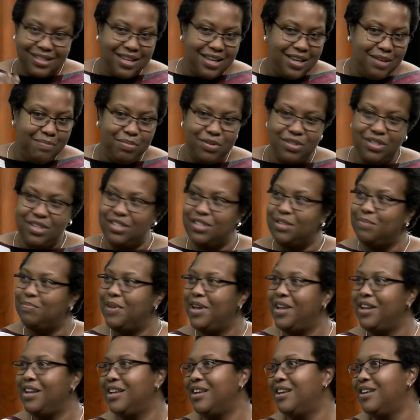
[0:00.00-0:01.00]
keep
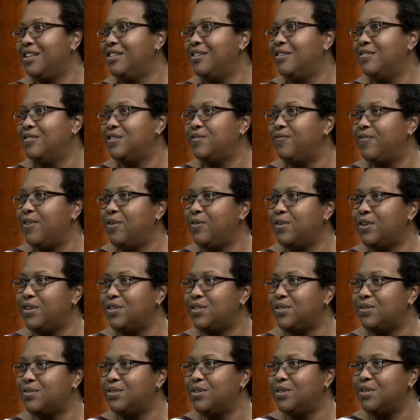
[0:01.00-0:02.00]
participating in those
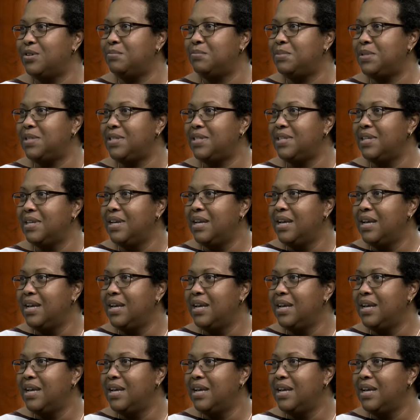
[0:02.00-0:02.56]
focus groups,